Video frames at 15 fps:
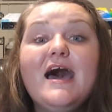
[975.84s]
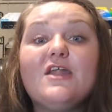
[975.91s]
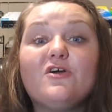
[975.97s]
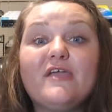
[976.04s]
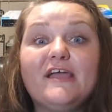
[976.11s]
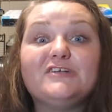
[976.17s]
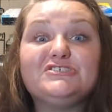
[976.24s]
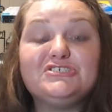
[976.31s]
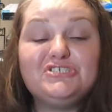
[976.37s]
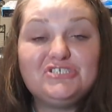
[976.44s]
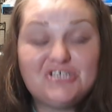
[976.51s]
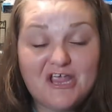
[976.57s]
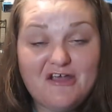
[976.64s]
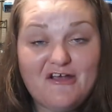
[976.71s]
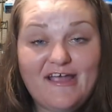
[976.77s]
I don't care, just
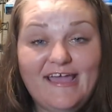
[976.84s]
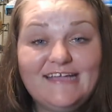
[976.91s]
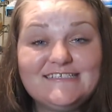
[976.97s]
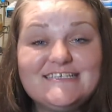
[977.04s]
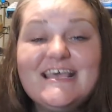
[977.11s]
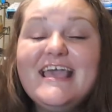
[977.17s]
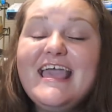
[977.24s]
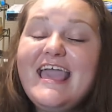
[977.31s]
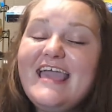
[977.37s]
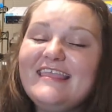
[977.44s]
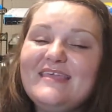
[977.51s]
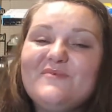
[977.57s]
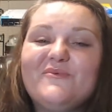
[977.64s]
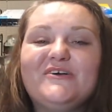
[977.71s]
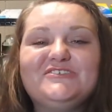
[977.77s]
share it.
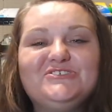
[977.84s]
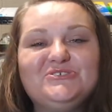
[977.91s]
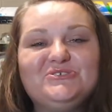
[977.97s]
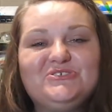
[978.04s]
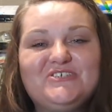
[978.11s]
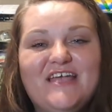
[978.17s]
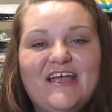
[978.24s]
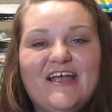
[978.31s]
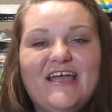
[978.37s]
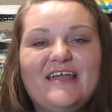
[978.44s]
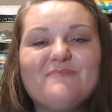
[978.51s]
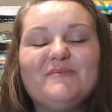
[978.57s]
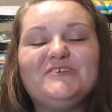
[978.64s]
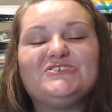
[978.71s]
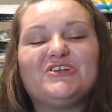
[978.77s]
And then once you share
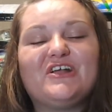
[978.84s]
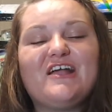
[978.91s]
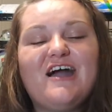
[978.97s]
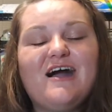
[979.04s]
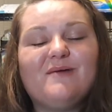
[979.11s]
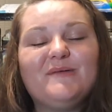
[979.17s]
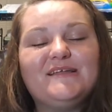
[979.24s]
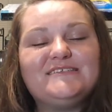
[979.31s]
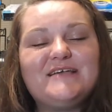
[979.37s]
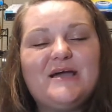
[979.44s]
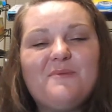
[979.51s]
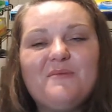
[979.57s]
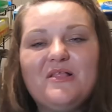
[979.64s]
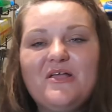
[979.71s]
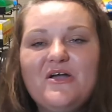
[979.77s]
it, be sure to comment
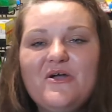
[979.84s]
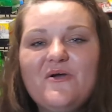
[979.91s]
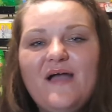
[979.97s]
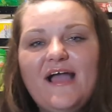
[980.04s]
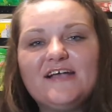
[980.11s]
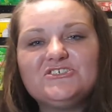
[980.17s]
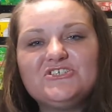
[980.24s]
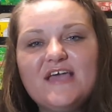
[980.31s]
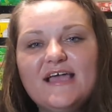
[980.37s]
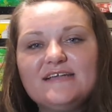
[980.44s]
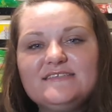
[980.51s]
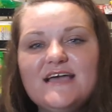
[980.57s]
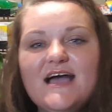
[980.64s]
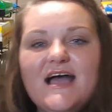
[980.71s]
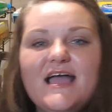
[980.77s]
down below, hashtag
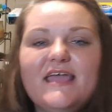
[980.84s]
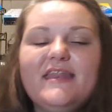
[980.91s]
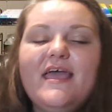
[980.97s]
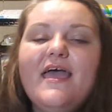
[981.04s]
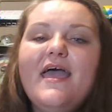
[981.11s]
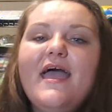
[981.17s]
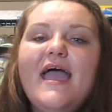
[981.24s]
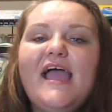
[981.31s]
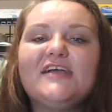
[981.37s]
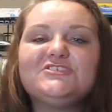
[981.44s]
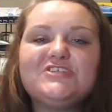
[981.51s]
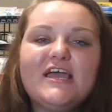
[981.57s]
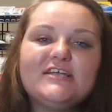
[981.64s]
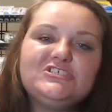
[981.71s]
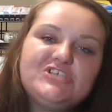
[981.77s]
done,
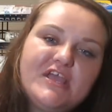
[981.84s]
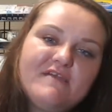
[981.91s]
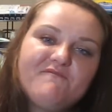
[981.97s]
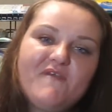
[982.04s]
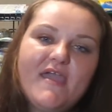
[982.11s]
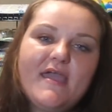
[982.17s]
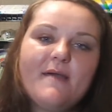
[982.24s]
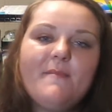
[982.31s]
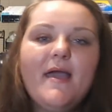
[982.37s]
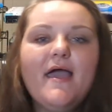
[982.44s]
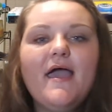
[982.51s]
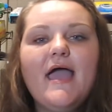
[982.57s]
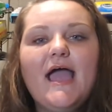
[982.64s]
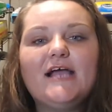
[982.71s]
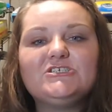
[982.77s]
hashtag chamfam,
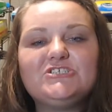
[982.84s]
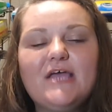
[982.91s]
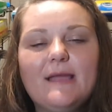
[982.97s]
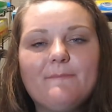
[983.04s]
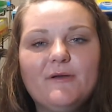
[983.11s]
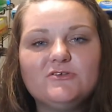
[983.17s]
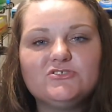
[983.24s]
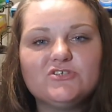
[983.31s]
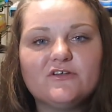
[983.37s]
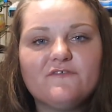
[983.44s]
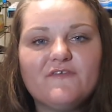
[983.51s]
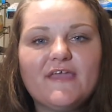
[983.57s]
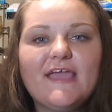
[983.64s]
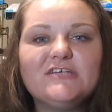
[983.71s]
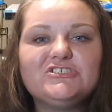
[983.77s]
hashtag post
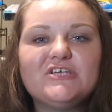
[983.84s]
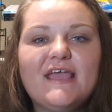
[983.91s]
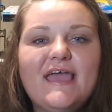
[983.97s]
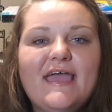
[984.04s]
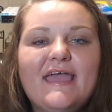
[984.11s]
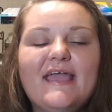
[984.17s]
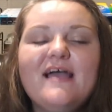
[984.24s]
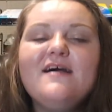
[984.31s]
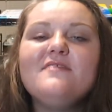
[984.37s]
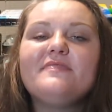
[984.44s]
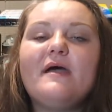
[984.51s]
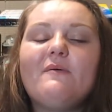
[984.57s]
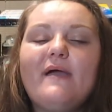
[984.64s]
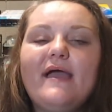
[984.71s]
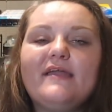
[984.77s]
notification gang.
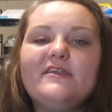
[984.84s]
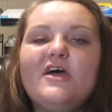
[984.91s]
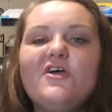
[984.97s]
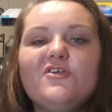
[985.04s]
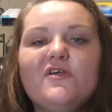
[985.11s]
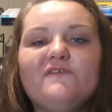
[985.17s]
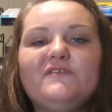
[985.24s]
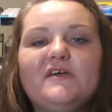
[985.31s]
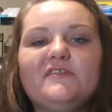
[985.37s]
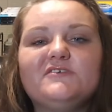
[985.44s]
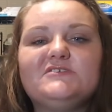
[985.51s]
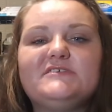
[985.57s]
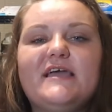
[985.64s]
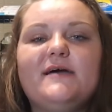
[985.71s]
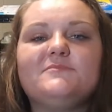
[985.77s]
That way I know you have done
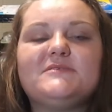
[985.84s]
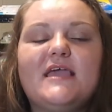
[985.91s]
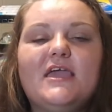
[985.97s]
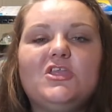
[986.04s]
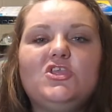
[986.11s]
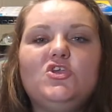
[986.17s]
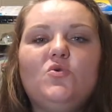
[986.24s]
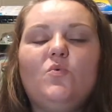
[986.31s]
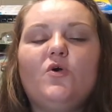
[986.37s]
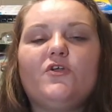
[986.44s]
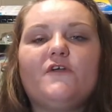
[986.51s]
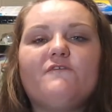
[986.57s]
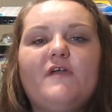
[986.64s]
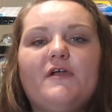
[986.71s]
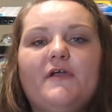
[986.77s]
those steps and you want
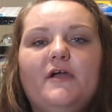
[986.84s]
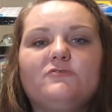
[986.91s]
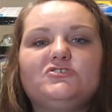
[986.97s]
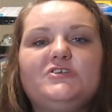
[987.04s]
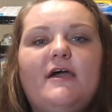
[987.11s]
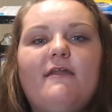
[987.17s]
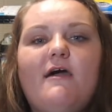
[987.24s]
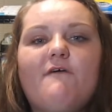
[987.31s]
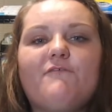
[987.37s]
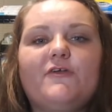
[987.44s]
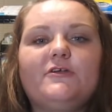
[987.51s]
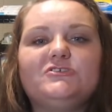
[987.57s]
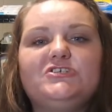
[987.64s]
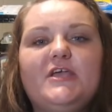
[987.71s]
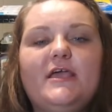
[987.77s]
your very own shout out for
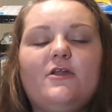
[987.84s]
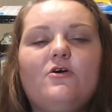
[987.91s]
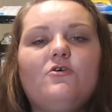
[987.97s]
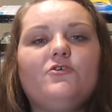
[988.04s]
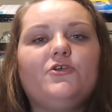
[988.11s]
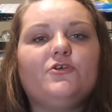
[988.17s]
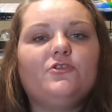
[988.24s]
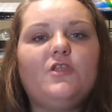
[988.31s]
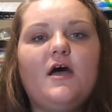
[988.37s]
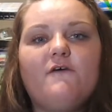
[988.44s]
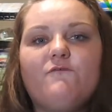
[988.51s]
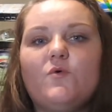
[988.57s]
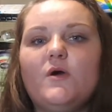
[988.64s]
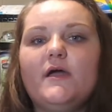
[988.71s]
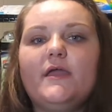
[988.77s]
your channel, your
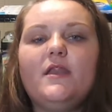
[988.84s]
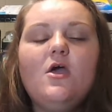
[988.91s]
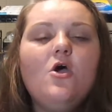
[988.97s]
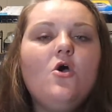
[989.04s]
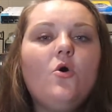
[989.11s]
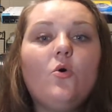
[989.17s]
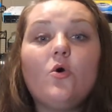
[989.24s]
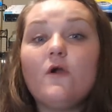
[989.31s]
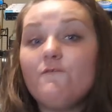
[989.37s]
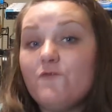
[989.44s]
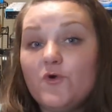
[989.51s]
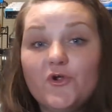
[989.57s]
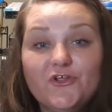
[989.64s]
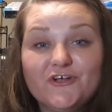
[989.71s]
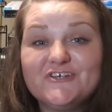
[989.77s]
loved one, or
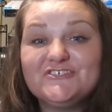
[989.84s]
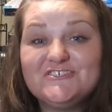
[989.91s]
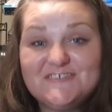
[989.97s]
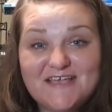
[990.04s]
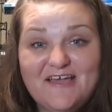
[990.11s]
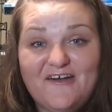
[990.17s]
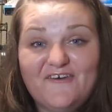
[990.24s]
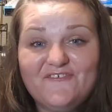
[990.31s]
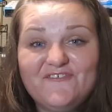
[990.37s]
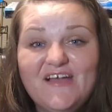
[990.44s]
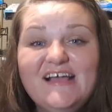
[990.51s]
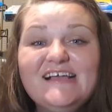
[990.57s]
for your yourself.